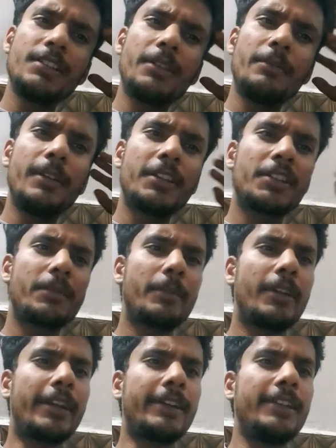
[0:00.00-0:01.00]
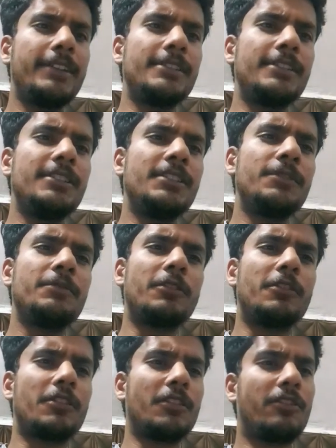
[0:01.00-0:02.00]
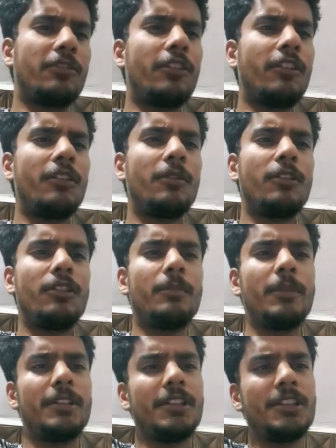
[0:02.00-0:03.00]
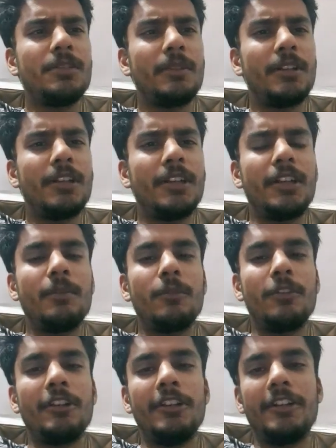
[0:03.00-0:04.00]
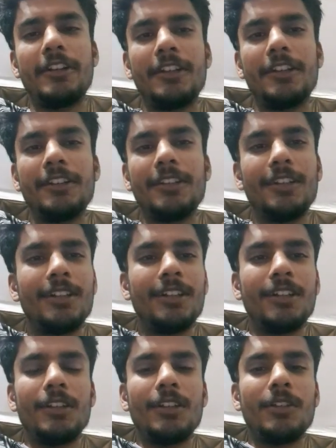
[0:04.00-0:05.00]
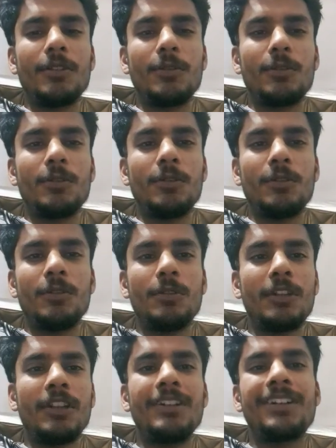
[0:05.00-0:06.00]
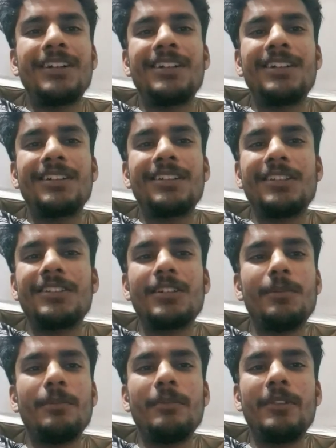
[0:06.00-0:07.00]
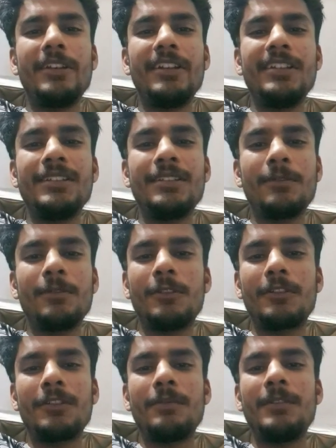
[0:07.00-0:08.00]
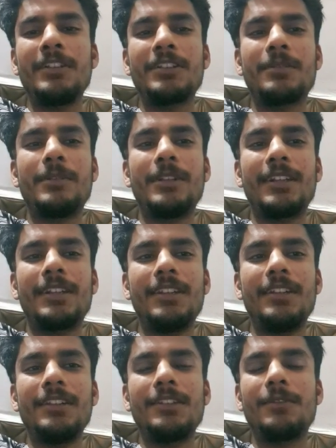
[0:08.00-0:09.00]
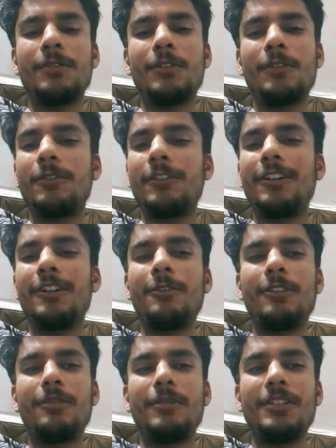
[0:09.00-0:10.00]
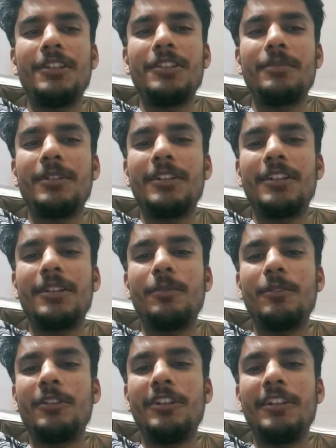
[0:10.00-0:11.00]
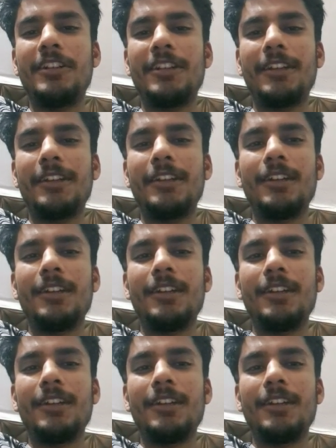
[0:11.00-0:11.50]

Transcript: the best practices for the firewall management and monitoring. So here are the summaries for the best practicals for firewall management and monitoring.